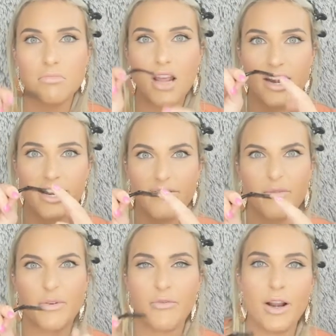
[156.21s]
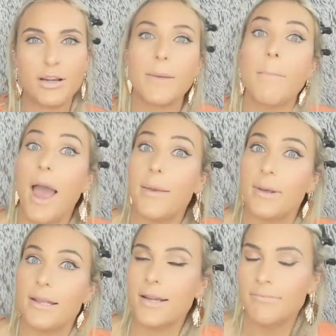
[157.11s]
cutting it from the front, in my
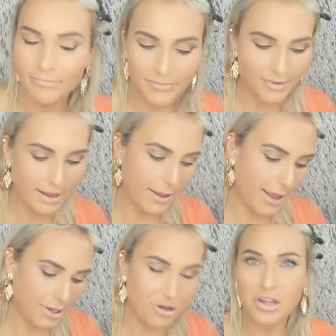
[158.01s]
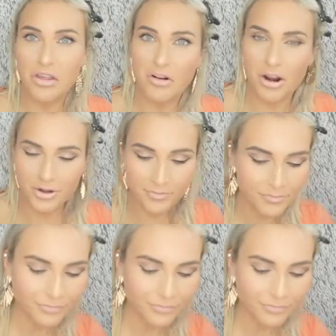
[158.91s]
opinion. Each to their own.